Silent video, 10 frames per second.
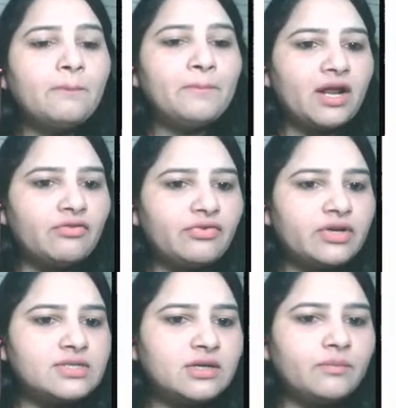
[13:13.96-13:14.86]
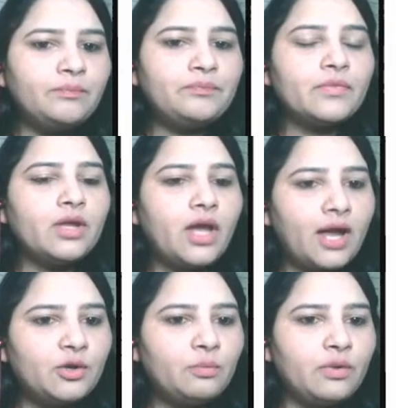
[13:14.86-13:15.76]
paraphrasing
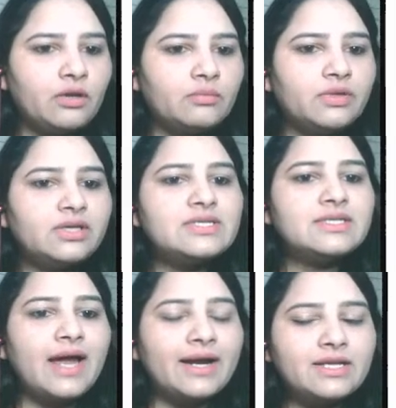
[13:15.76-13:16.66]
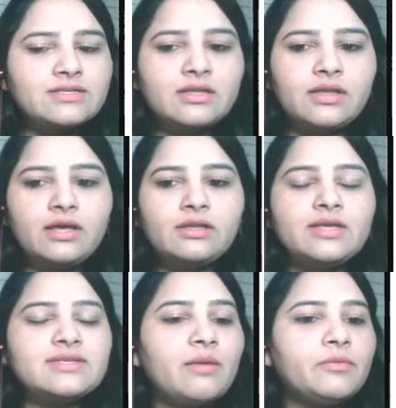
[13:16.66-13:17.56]
and opinion. Because that is the thing
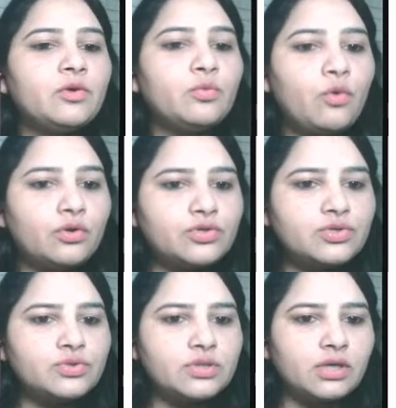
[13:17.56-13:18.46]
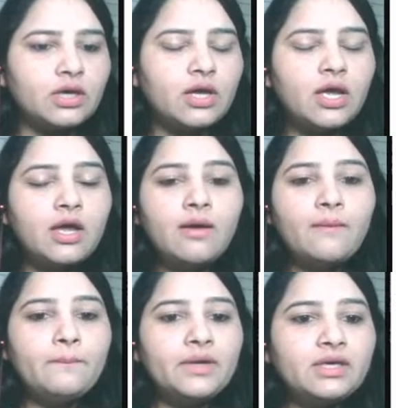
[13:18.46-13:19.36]
the examiner wants to see.
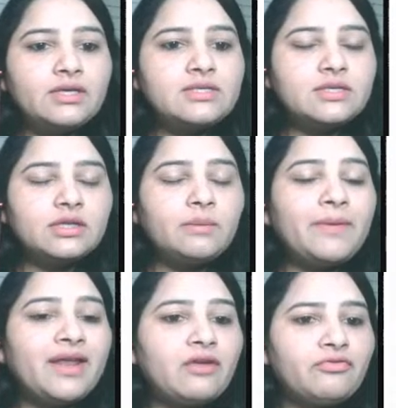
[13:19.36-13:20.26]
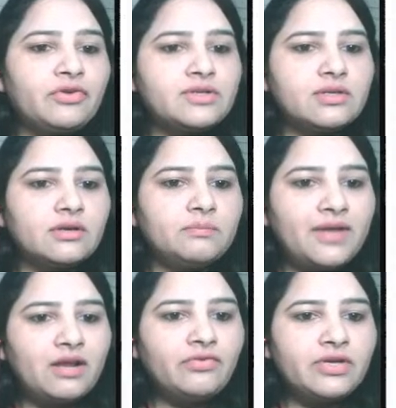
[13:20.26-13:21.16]
Because the
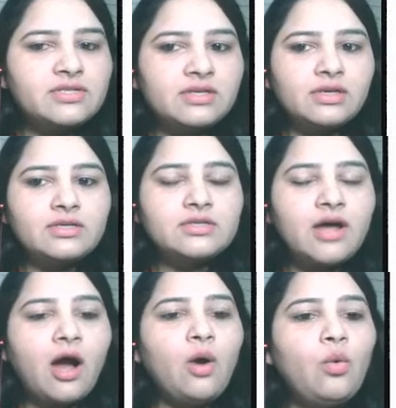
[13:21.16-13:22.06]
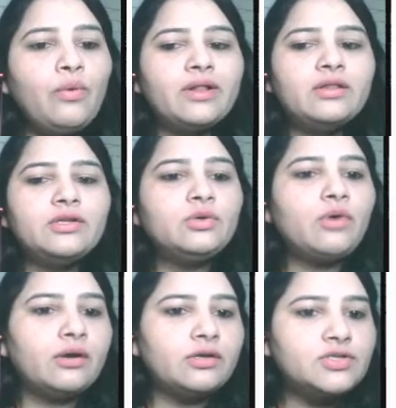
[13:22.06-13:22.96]
paraphrasing is how well
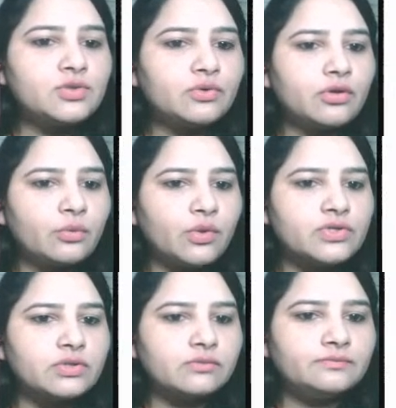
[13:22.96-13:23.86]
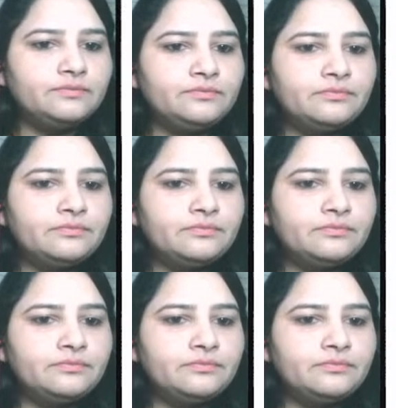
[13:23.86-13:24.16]
you understood the question.